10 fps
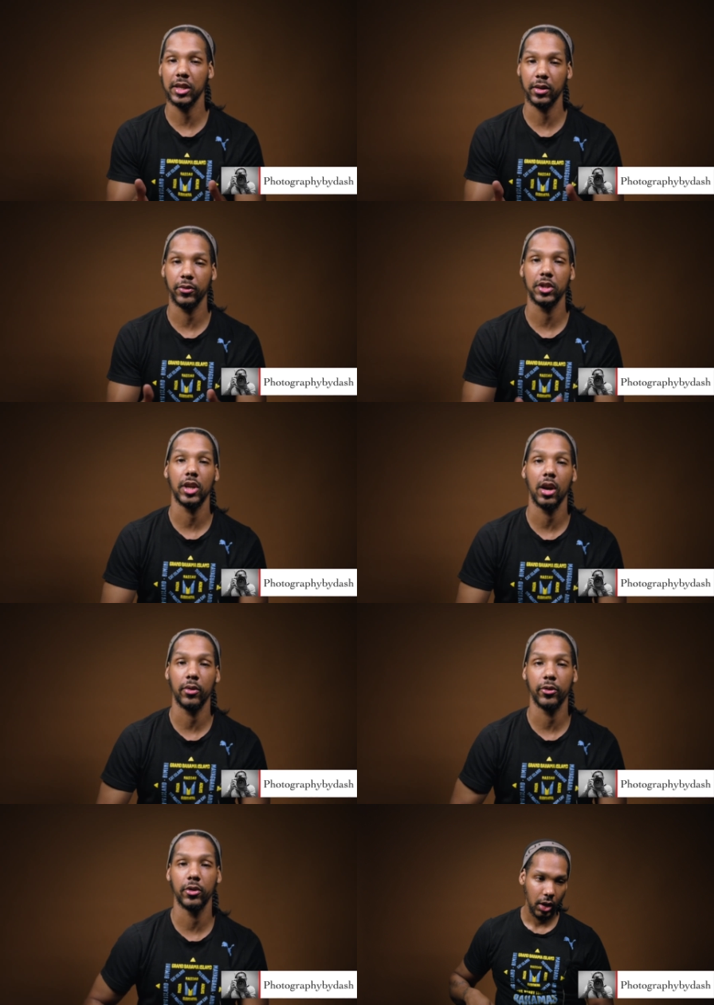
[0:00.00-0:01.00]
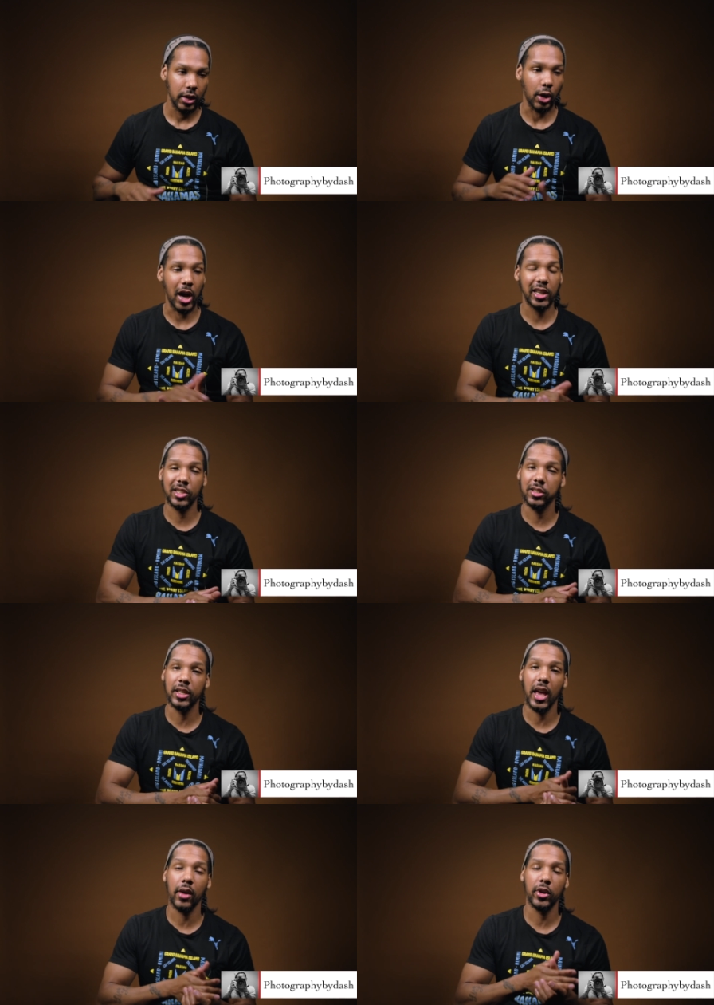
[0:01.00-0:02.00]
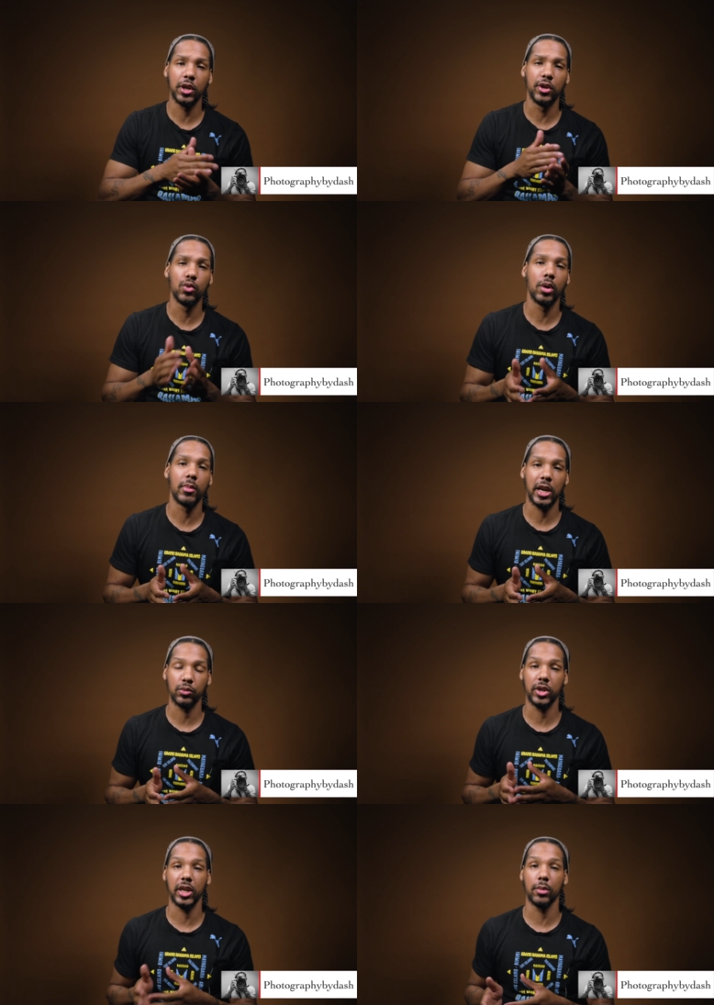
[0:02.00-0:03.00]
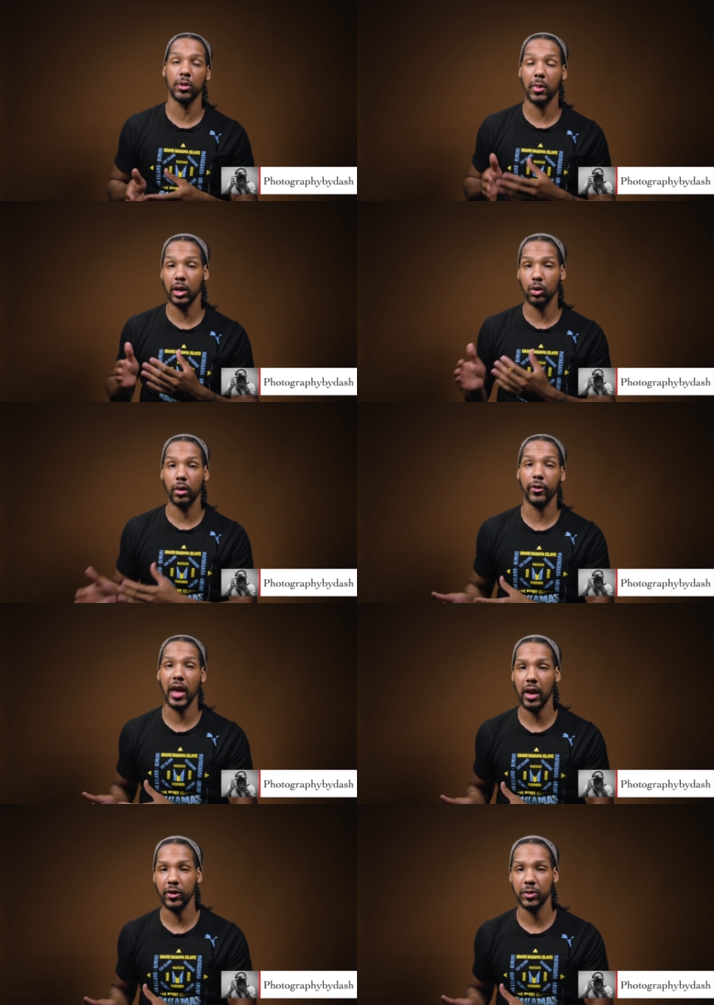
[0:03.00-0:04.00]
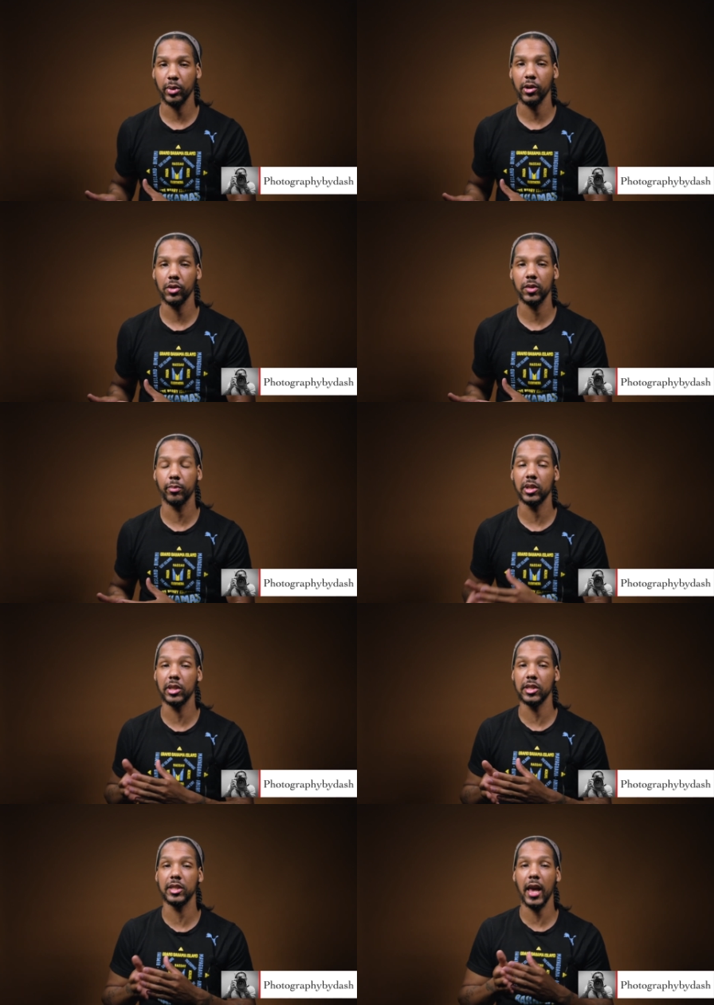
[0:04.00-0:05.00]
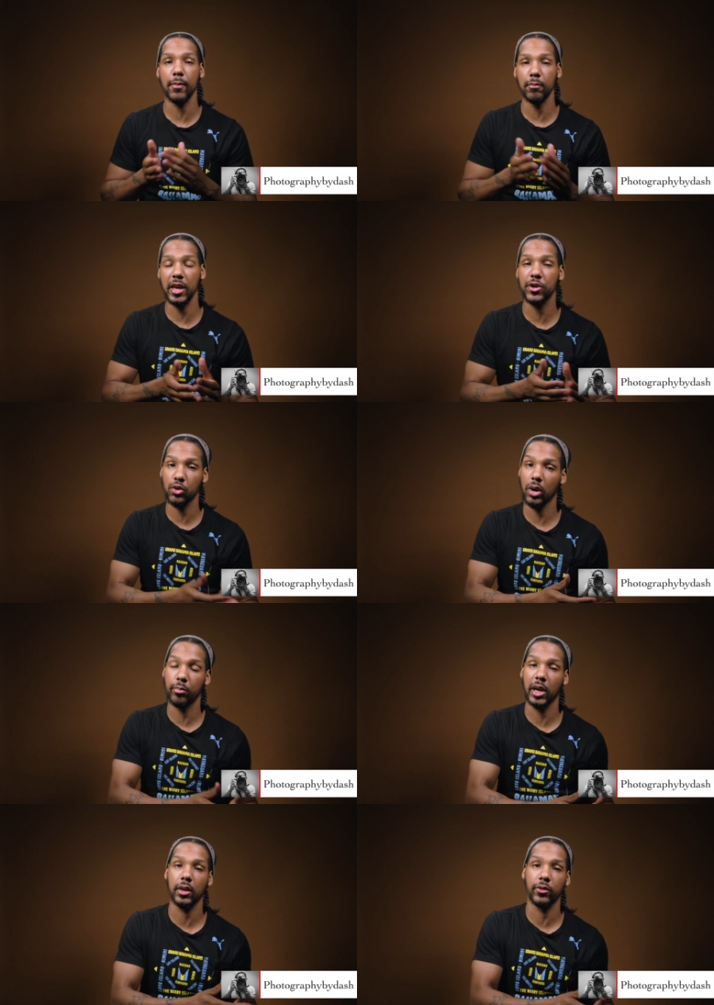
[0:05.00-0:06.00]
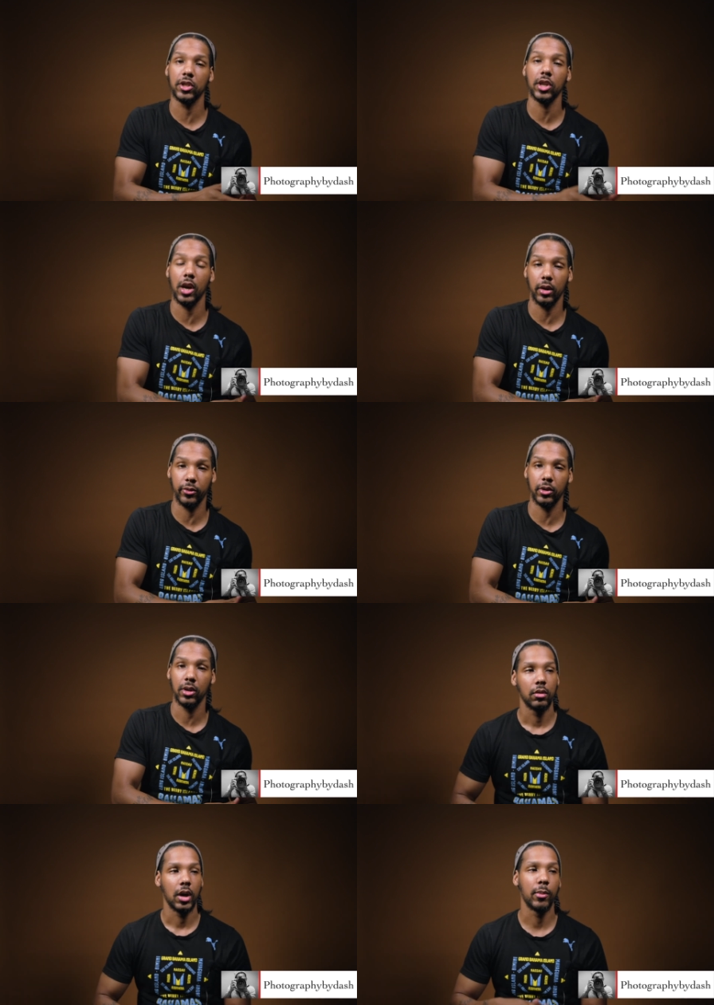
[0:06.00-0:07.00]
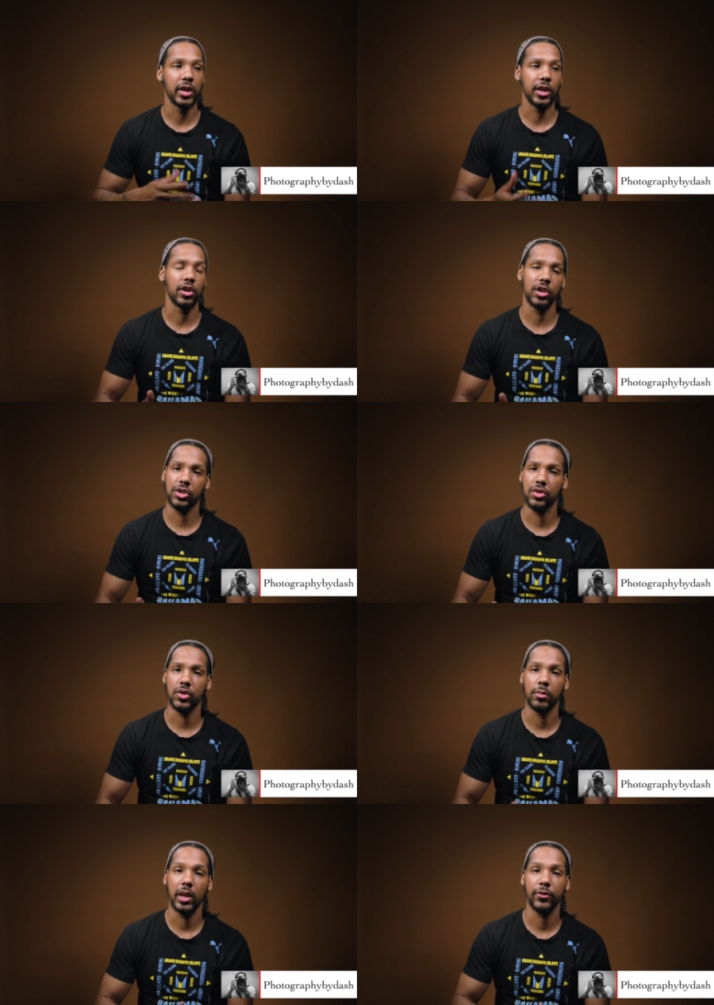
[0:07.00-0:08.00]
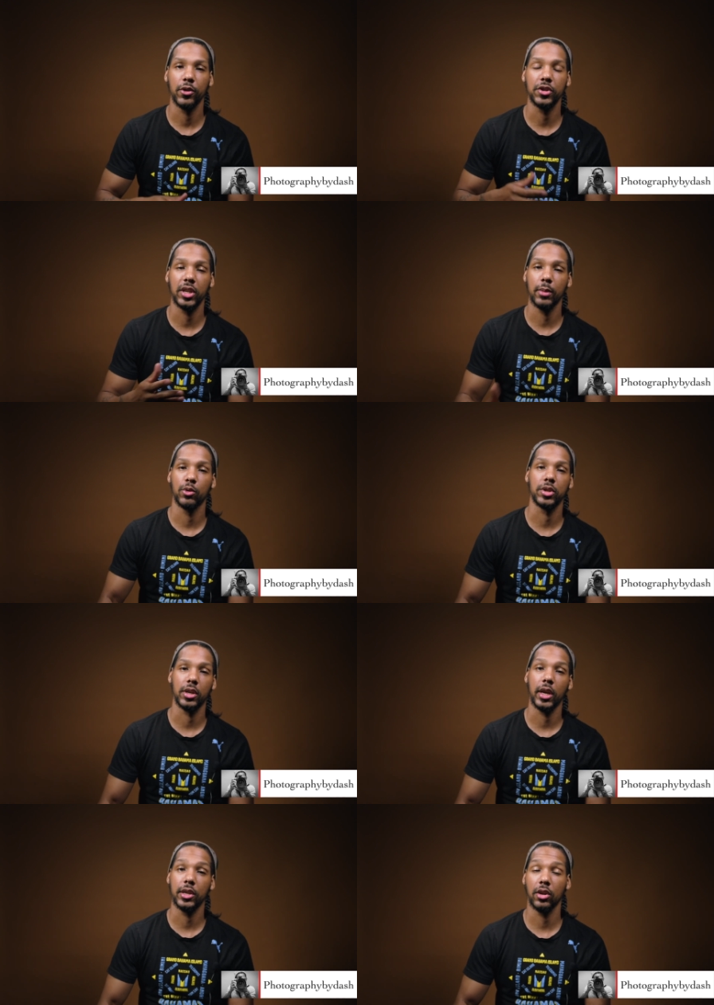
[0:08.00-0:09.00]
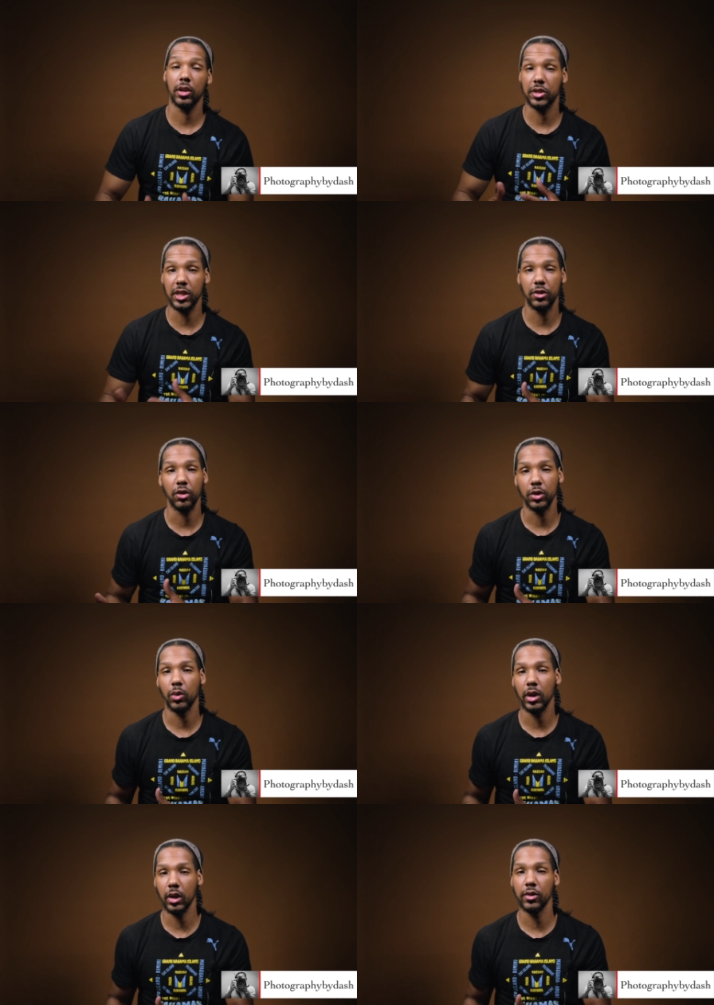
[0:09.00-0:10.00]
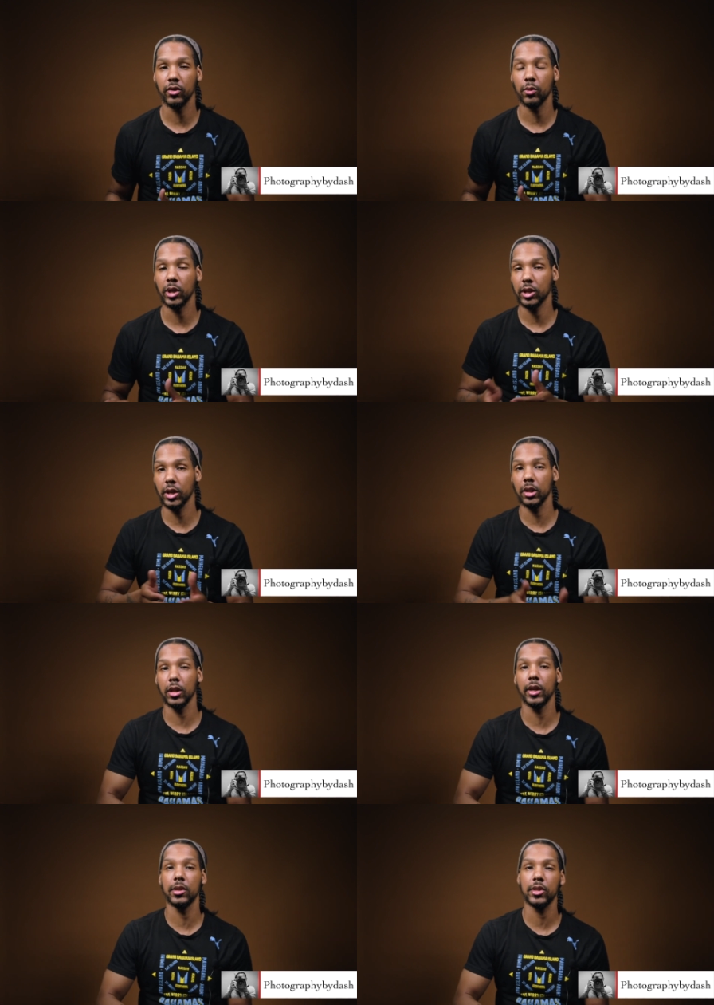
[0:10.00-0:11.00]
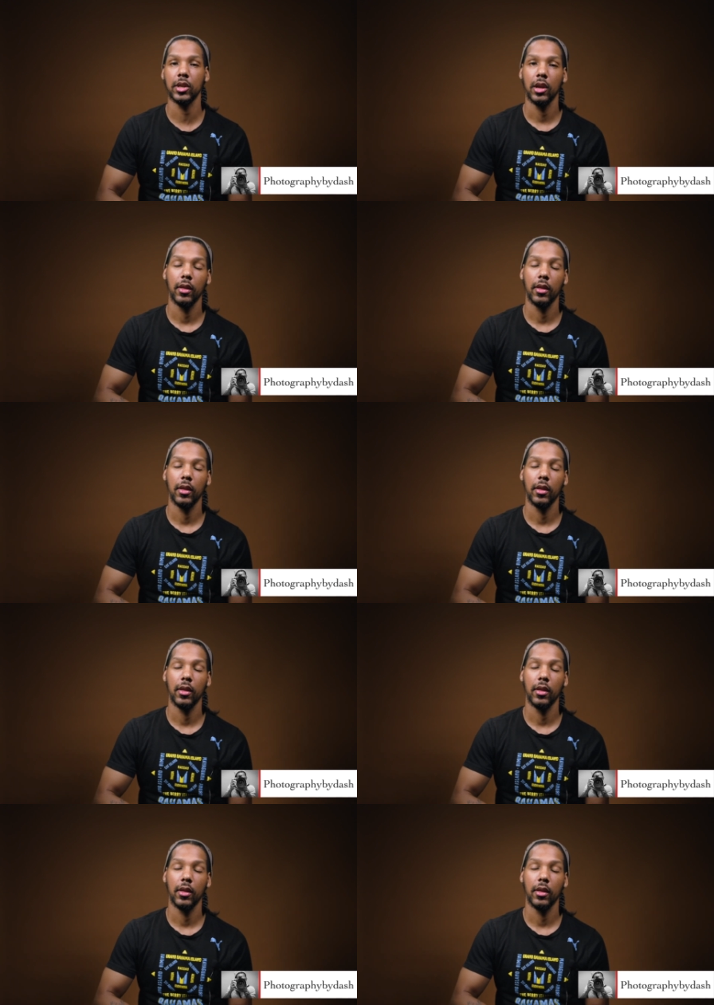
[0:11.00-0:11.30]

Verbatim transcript: as a photographer. Now honestly, having a newer model camera might often have its perks, but does that make you a better photographer? I'm a Nikon shooter. My first camera was a Nikon D3100 with a kit lens,